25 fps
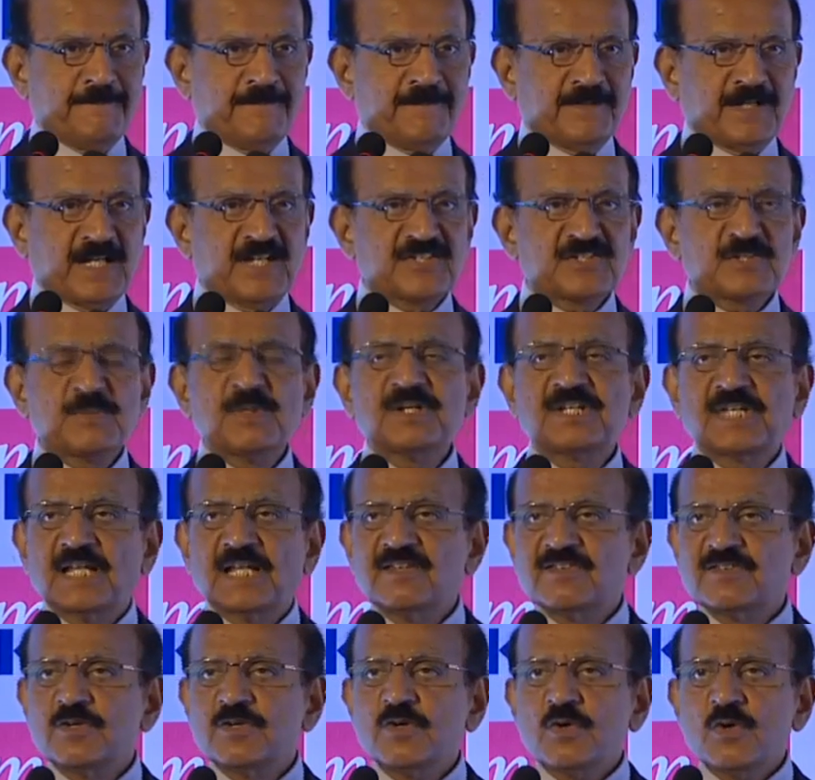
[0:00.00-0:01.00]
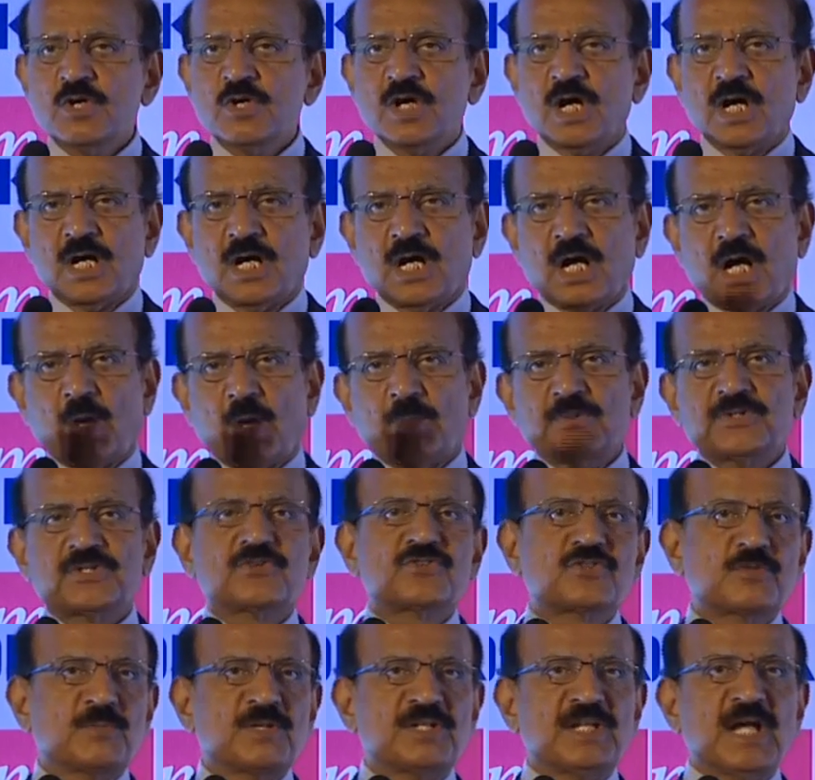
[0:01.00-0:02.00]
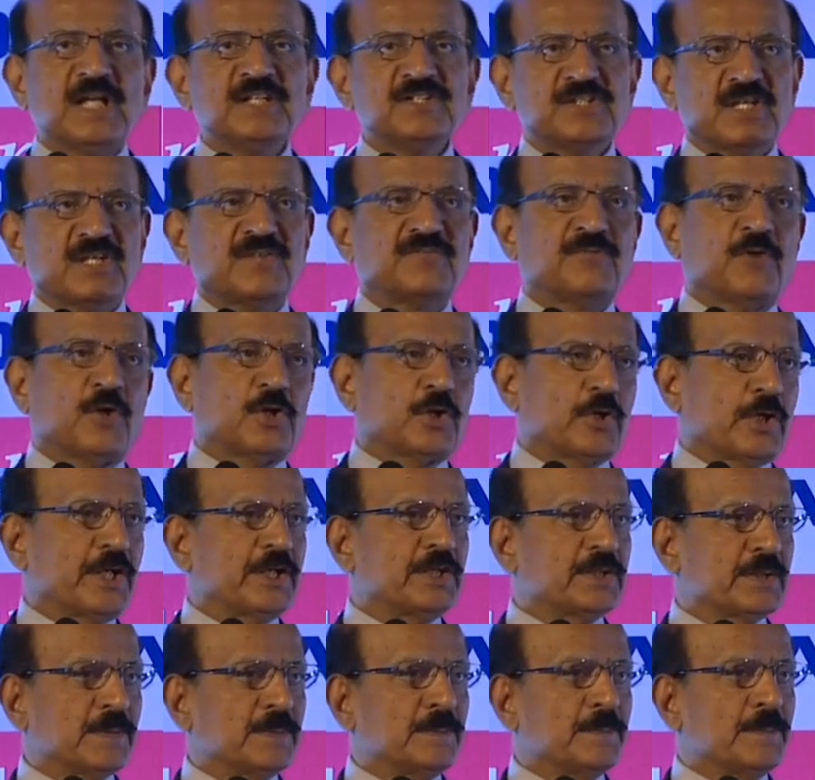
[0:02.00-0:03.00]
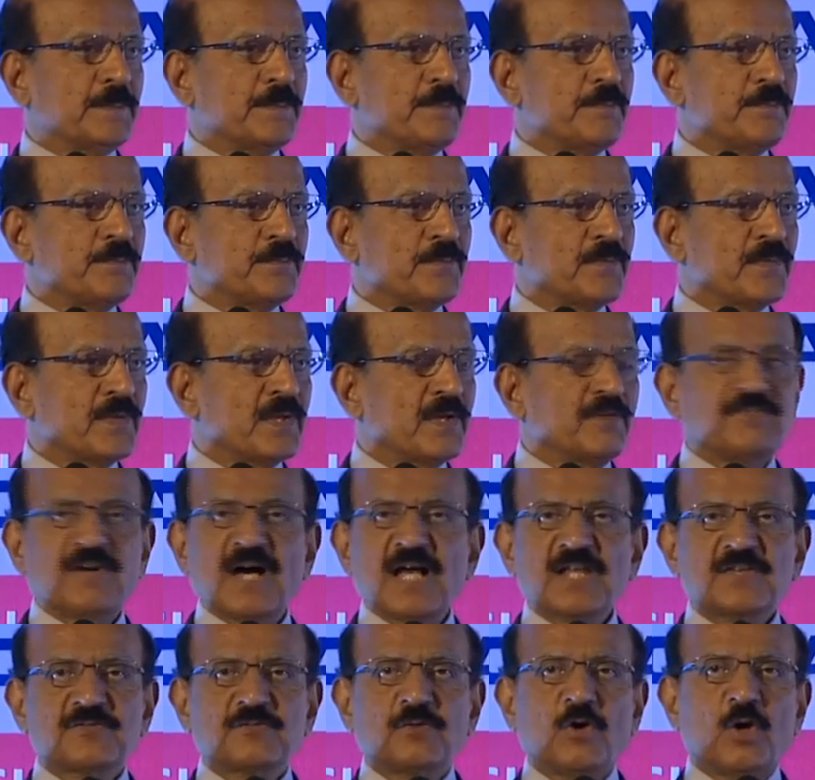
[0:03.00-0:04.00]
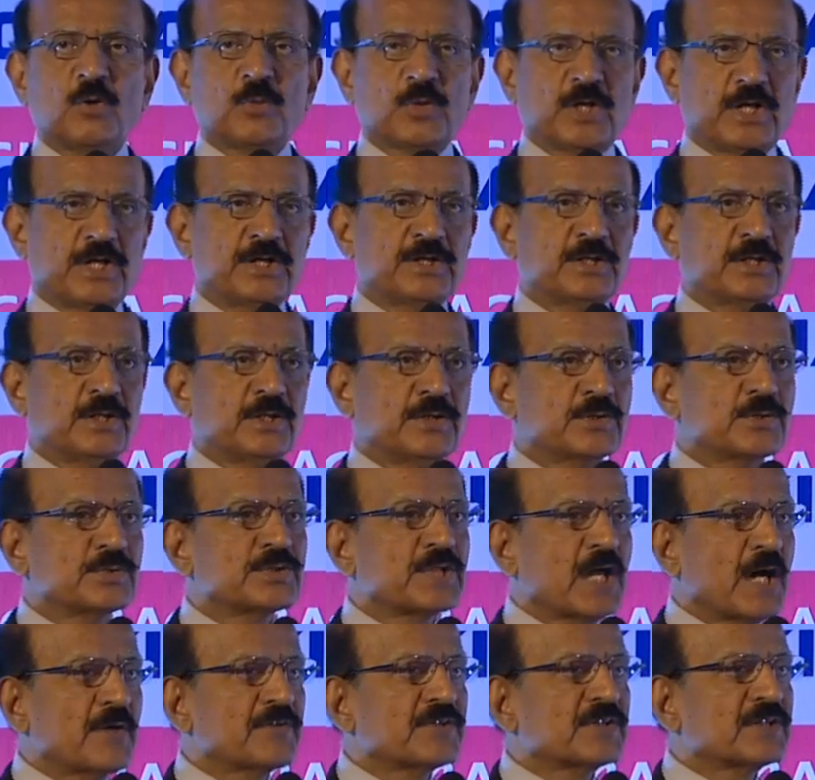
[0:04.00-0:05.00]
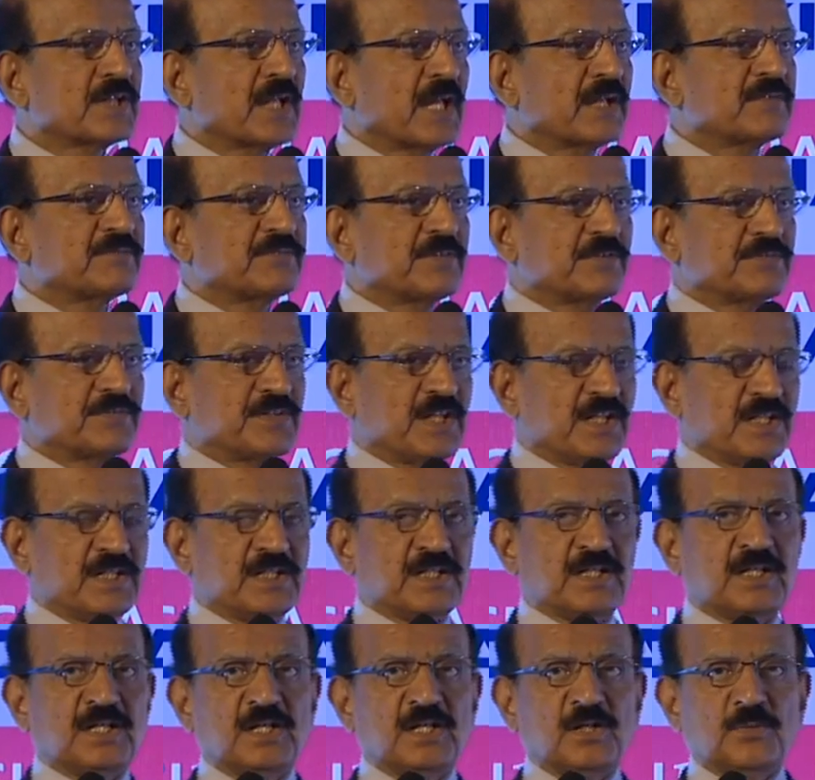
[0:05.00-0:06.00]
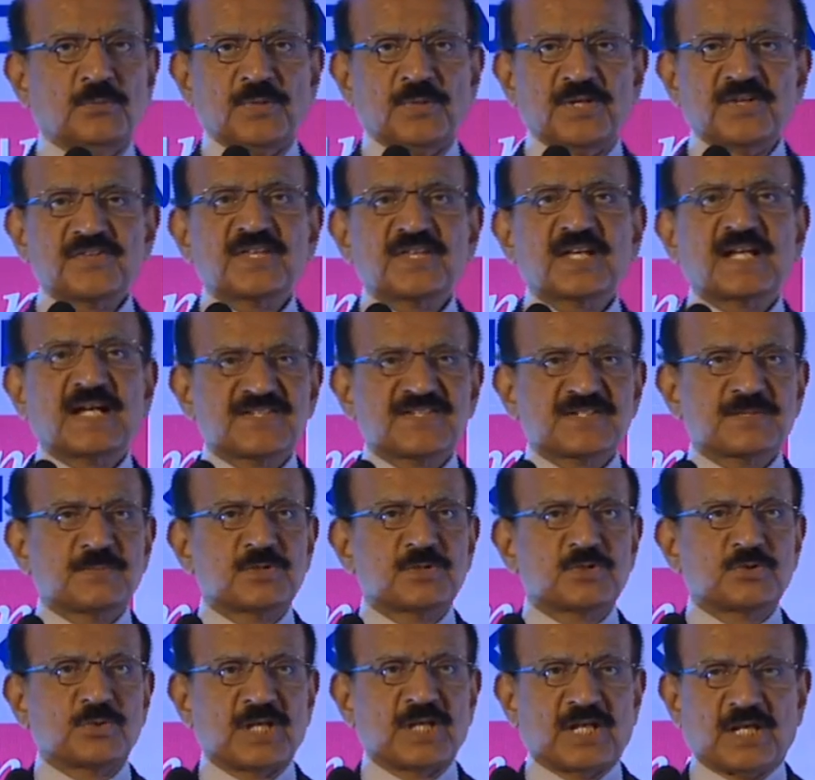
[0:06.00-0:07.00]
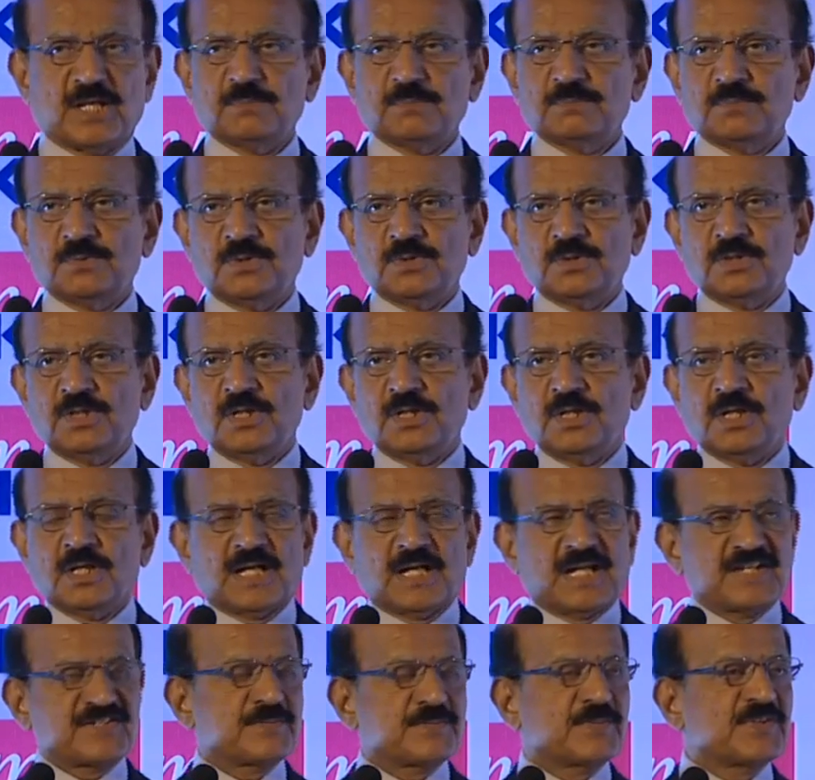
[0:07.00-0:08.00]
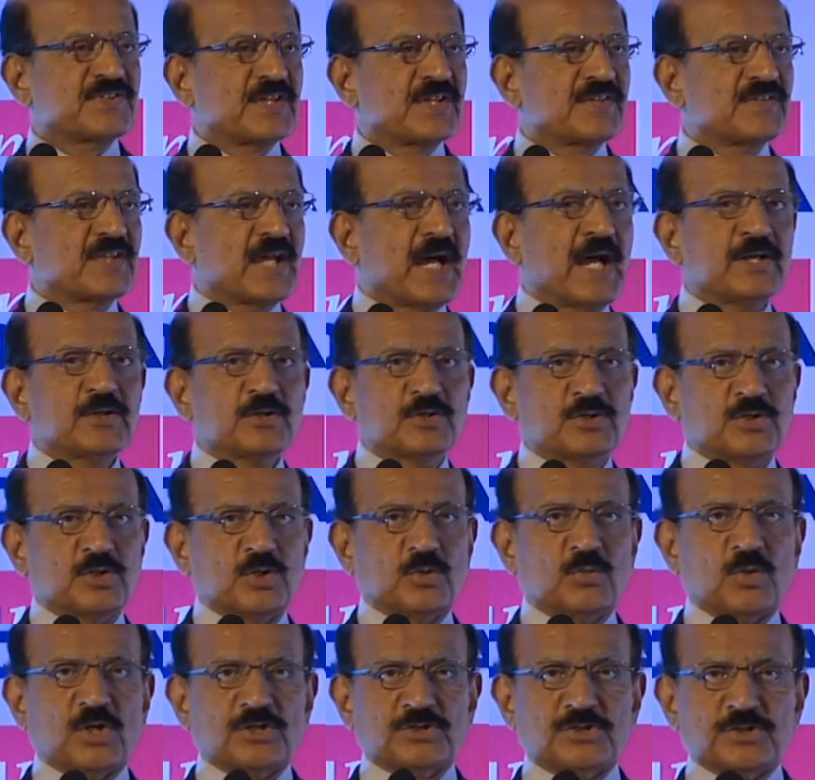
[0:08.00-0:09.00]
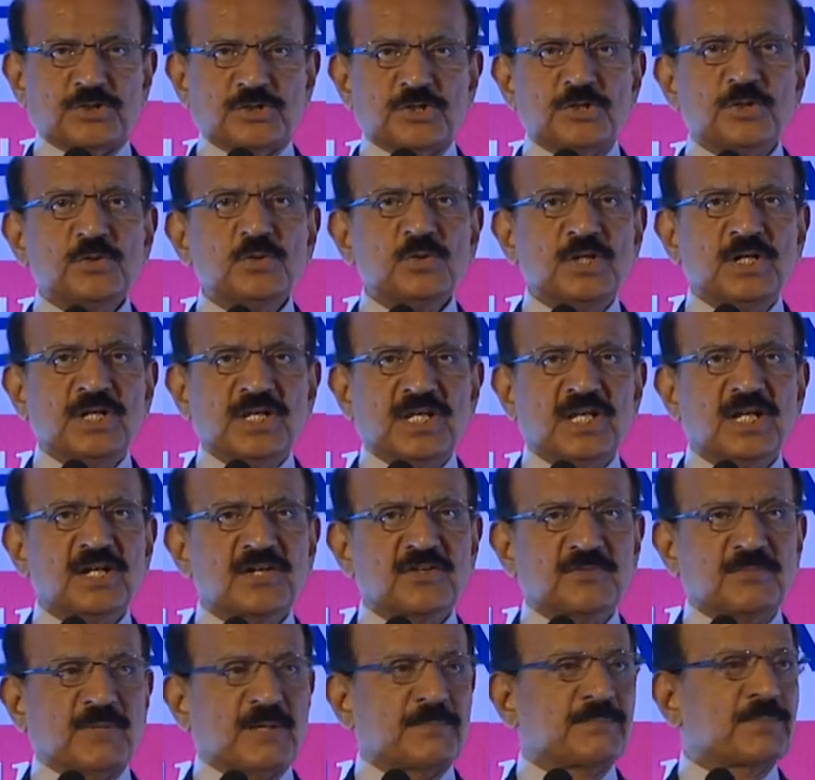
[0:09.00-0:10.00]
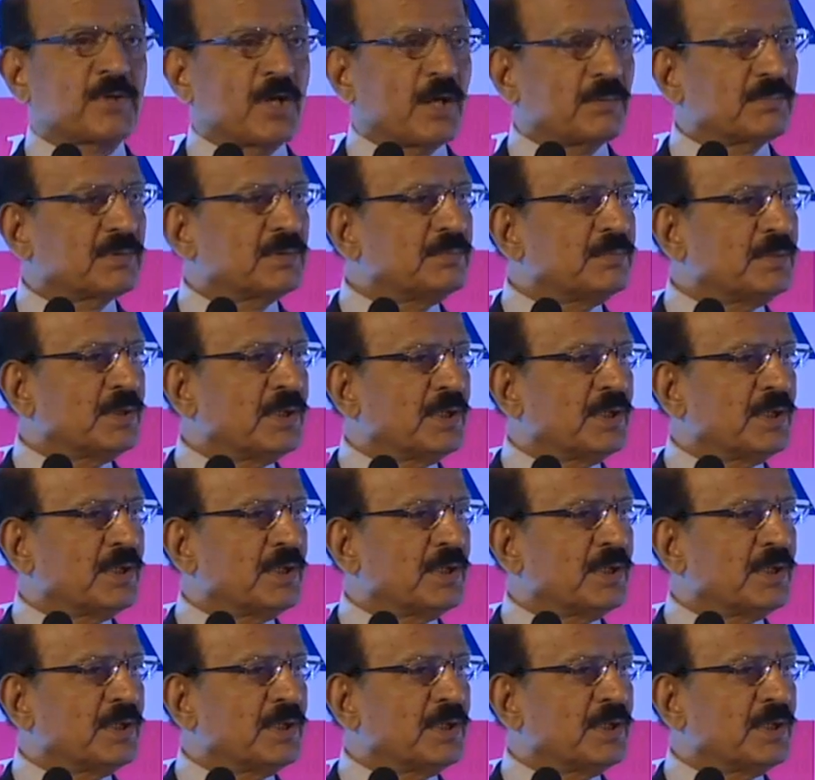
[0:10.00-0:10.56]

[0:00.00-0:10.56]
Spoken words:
Customer tells you how it is to be done, just follow it. Fast forward, 2015, where is the customer today? Customer says, I don't know what to do. Here is my problem.